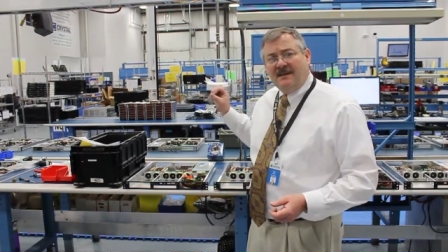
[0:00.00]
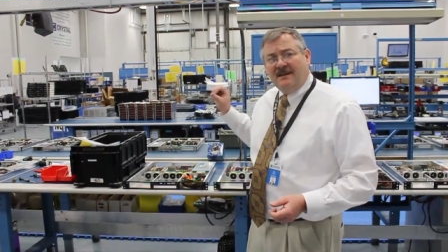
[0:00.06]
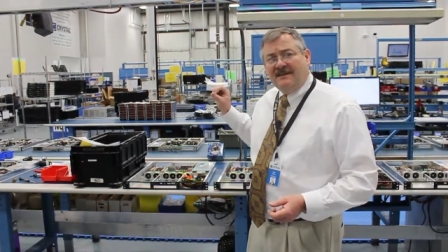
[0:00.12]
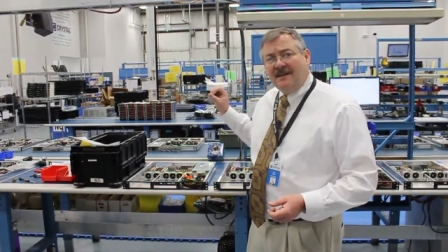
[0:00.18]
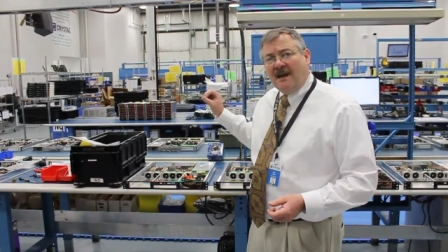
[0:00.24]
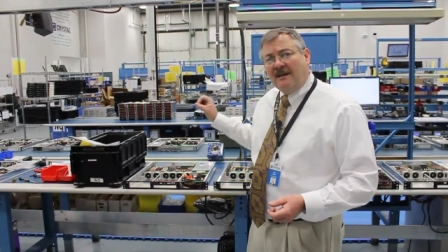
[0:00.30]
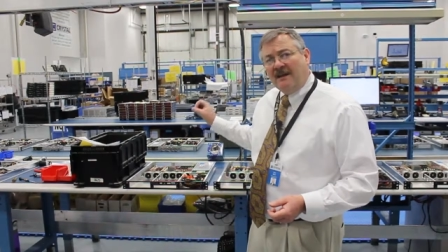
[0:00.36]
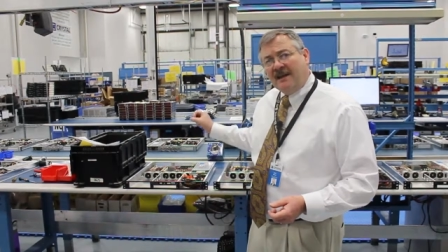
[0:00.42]

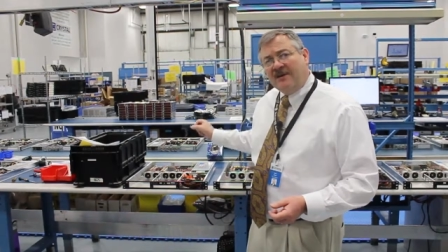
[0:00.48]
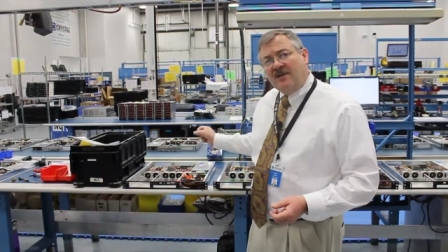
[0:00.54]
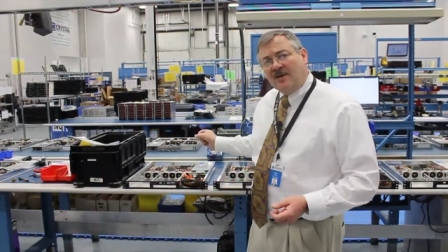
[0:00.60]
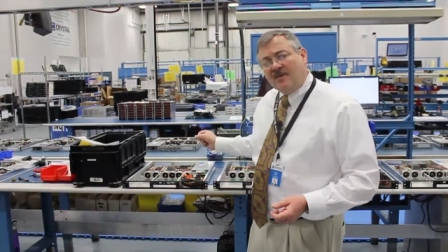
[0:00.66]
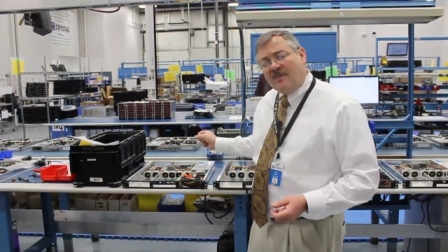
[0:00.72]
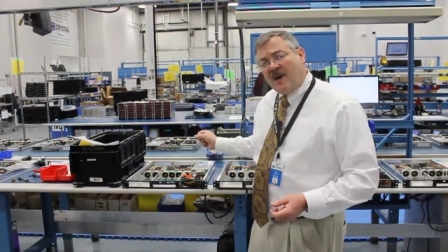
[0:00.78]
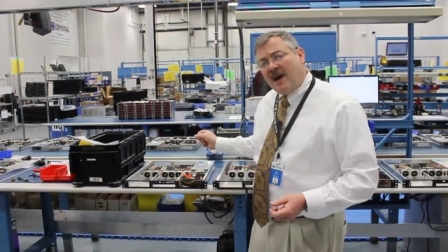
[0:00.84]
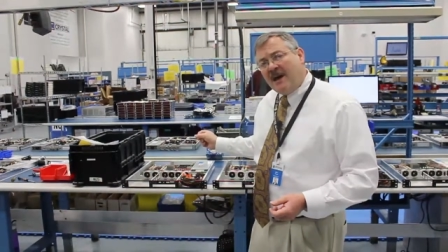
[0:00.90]

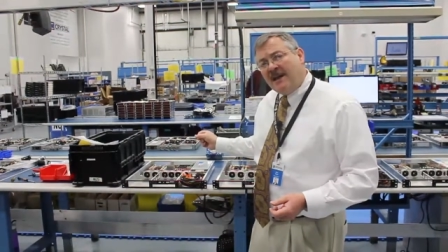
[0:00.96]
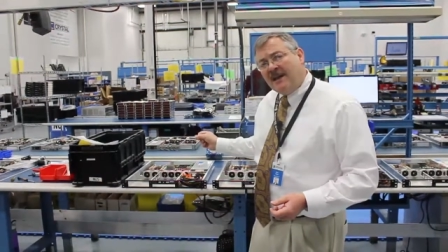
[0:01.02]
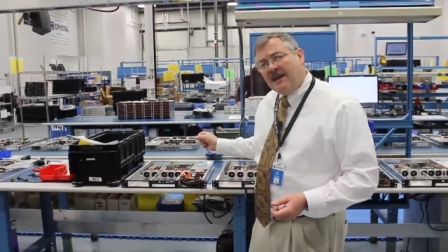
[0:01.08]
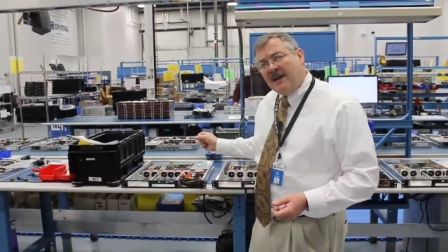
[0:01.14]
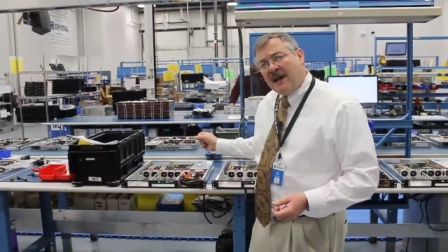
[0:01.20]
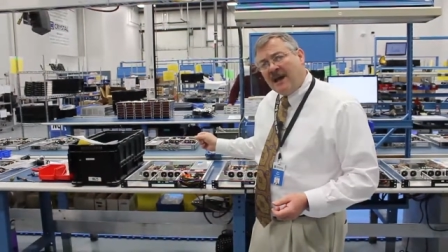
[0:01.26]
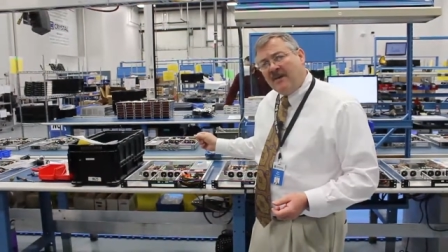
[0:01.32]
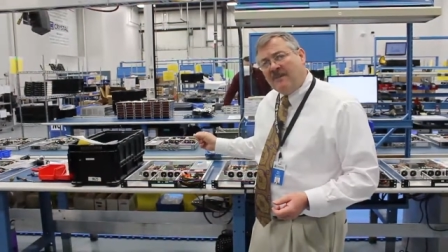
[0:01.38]
dielectric potting
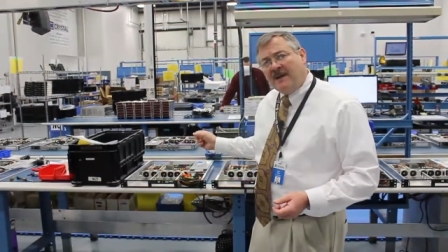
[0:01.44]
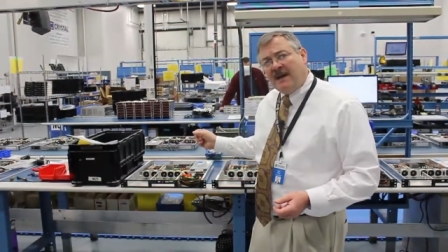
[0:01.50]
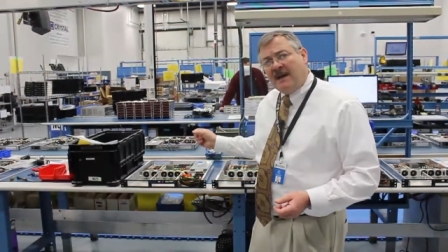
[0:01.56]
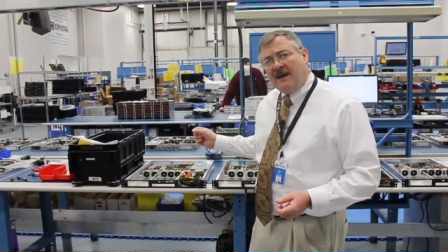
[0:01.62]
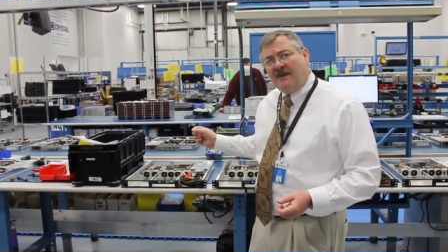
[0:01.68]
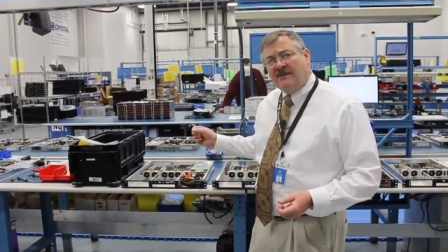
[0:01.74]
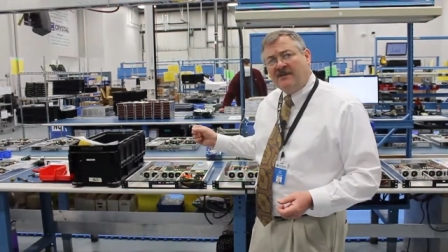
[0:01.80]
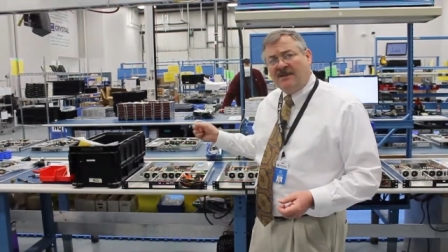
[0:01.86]

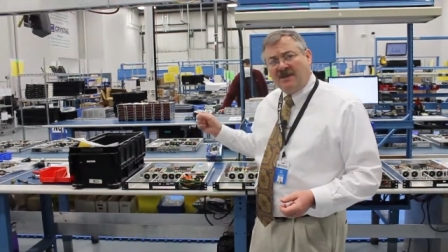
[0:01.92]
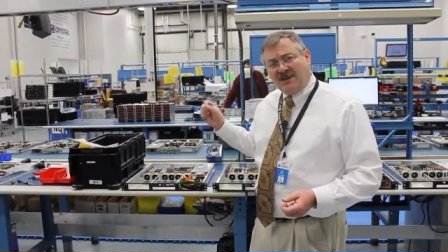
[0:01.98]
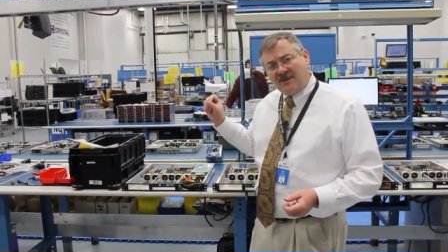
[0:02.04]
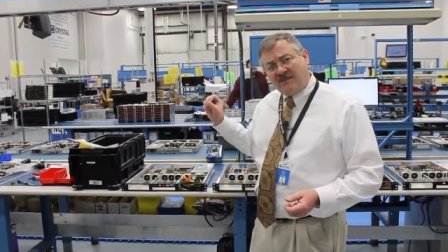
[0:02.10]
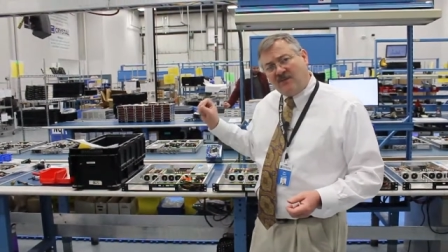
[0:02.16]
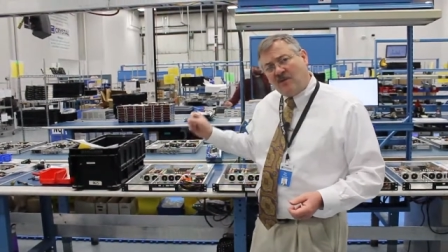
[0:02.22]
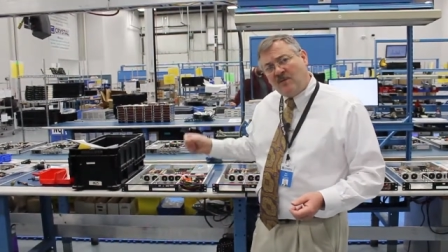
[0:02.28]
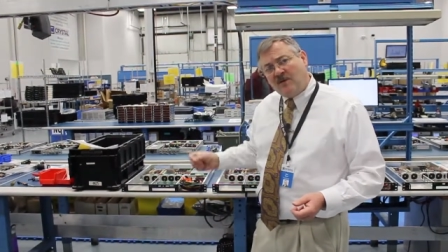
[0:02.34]
compounds and
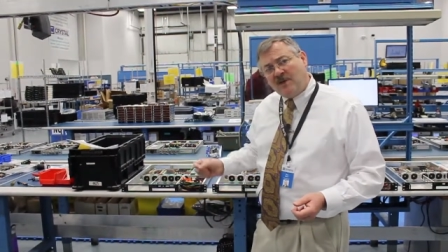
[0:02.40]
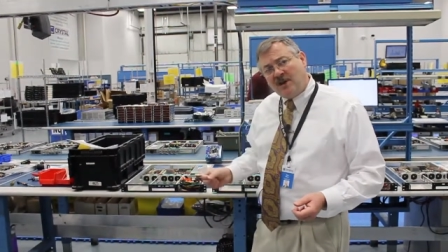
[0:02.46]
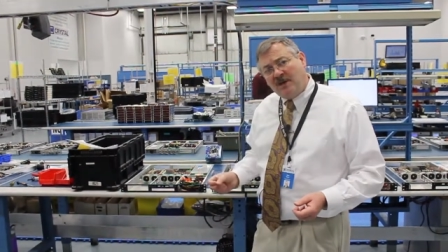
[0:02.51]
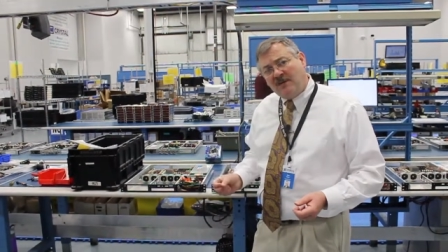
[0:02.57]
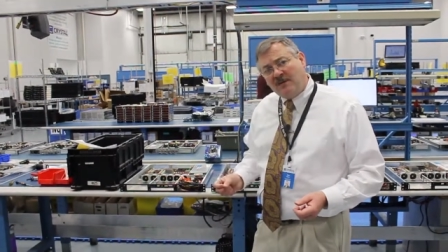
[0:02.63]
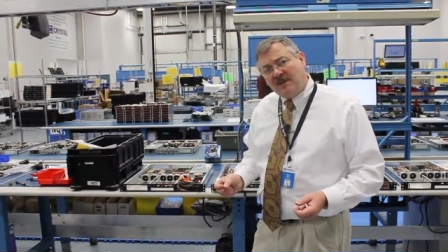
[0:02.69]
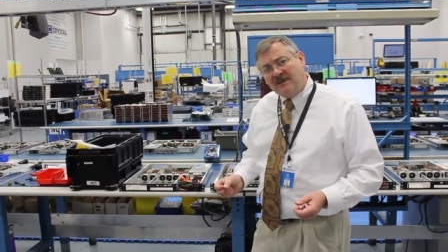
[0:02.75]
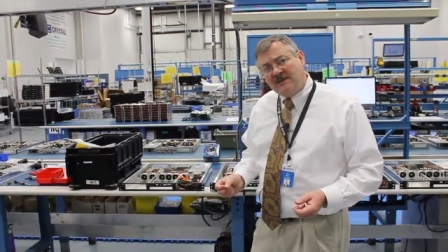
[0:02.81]
conformal
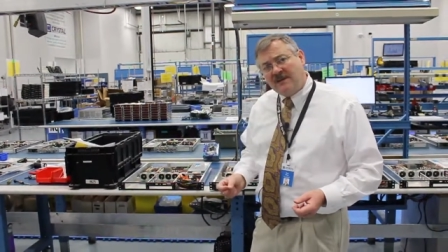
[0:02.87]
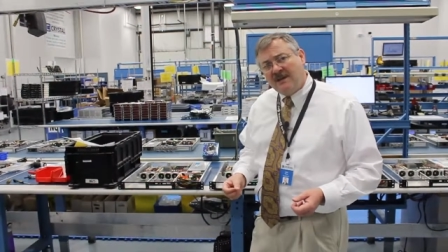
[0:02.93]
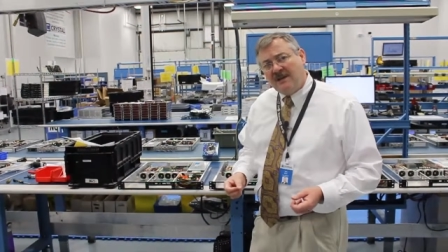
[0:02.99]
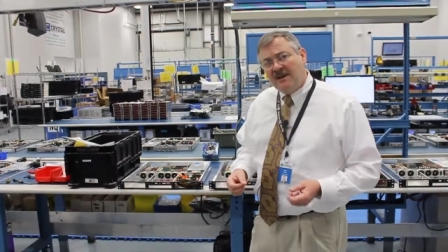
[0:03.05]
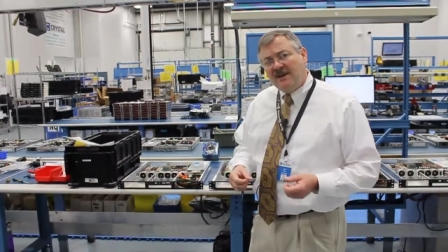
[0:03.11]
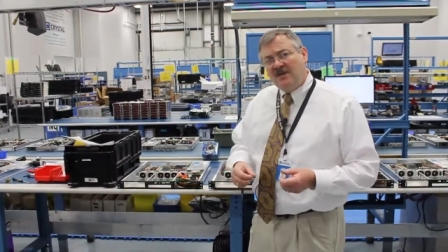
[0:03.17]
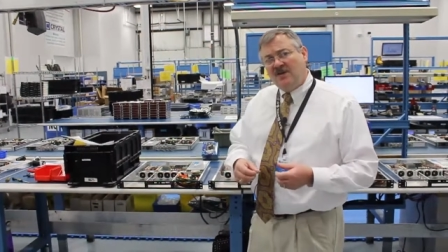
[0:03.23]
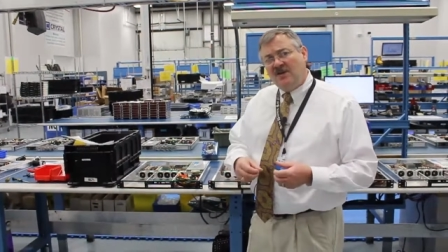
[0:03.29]
coatings
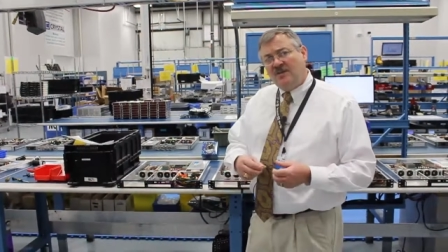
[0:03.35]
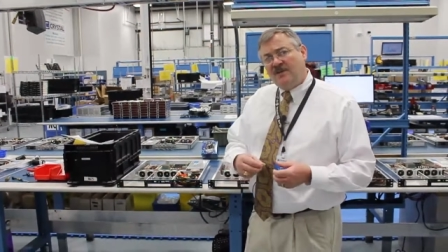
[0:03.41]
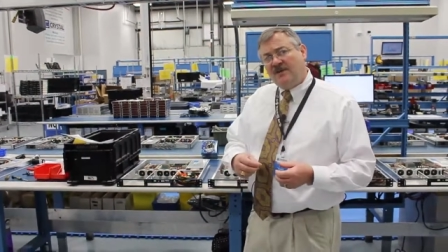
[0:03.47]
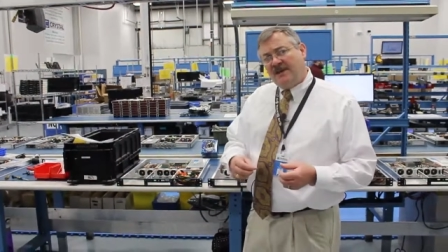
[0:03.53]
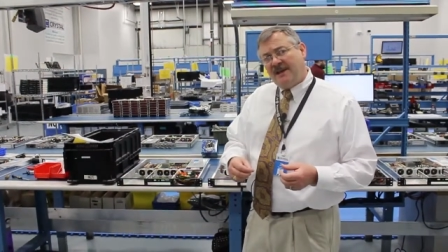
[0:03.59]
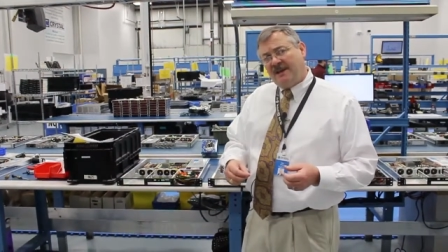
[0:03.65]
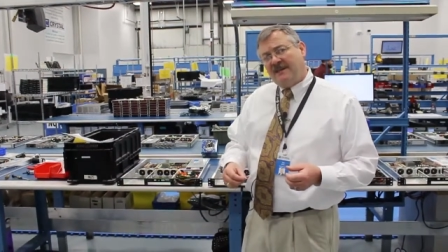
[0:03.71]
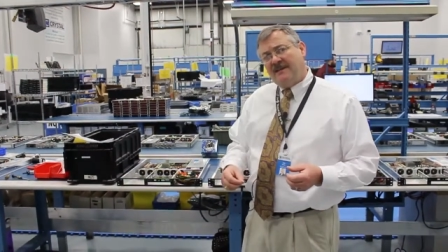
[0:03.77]
to
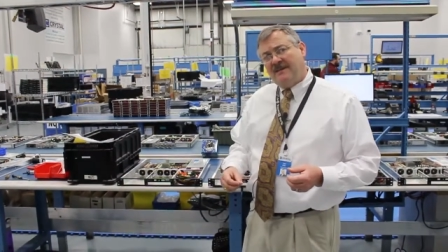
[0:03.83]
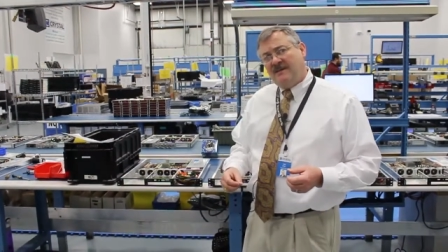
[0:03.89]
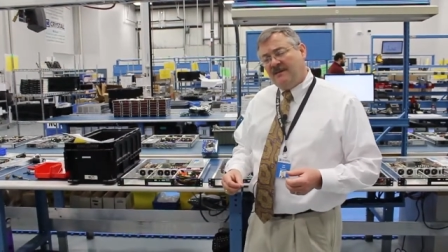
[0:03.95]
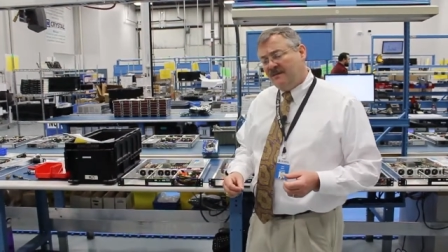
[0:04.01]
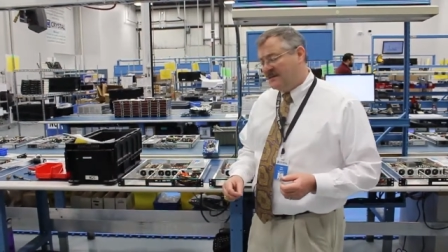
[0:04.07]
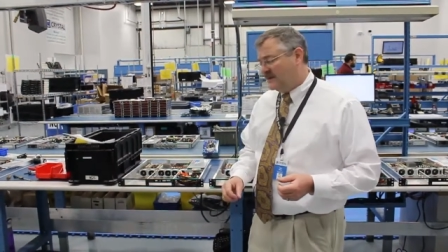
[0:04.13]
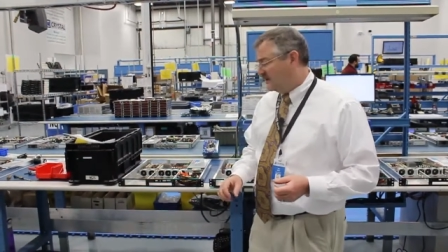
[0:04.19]
protect the,